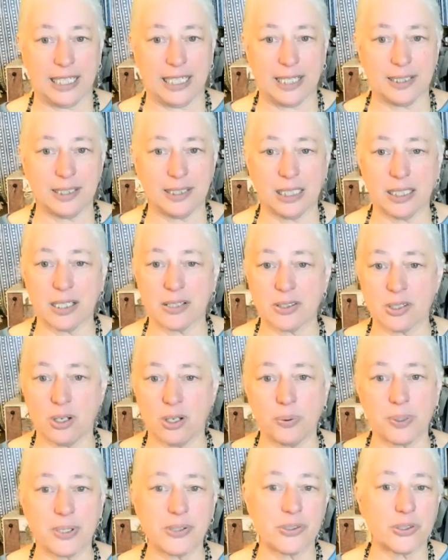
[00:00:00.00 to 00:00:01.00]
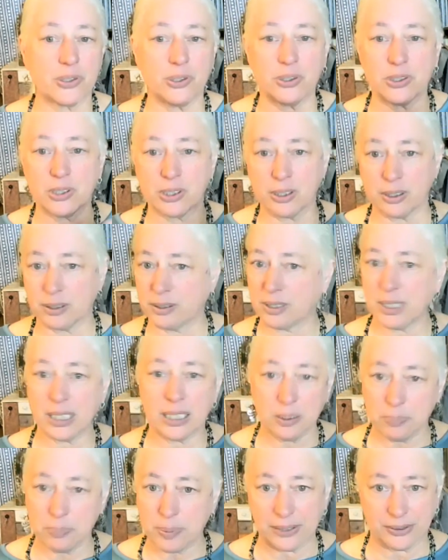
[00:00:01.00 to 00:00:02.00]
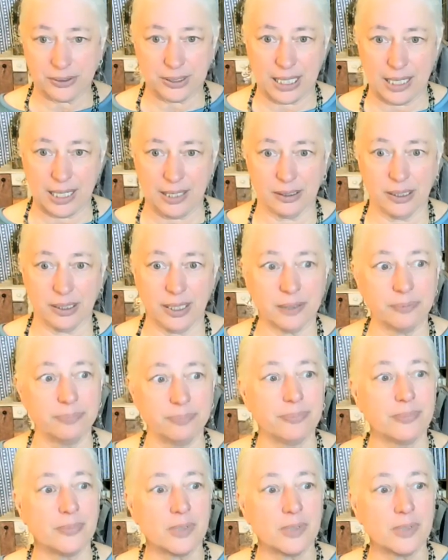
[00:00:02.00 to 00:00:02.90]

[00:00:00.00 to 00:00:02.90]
And I think it's always good to think about that. Like,